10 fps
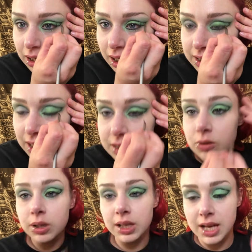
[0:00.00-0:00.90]
And that's
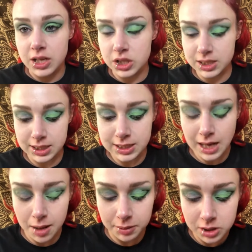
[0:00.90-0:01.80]
really it, just
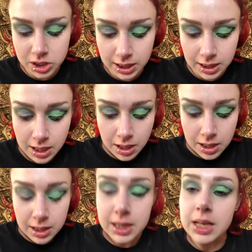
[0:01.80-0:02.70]
establishing
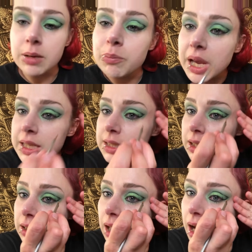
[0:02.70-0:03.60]
the
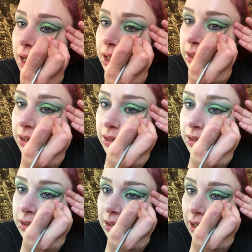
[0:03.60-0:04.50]
basic line.
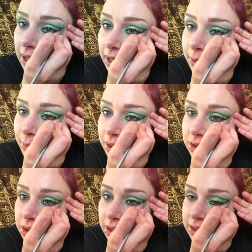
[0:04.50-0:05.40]
And I'm
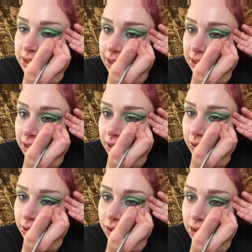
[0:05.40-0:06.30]
actually going to take it out
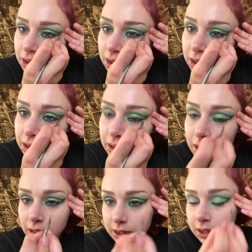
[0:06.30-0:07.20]

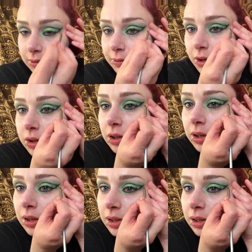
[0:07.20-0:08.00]
a little further.